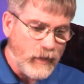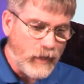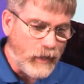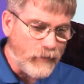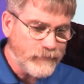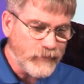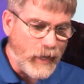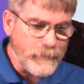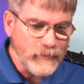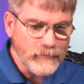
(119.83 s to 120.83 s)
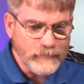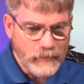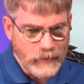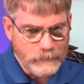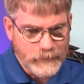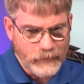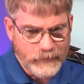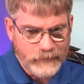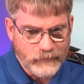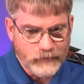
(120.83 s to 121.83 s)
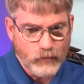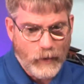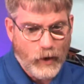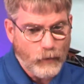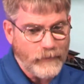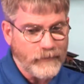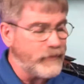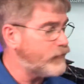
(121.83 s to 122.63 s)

type of buildings as well, whether they're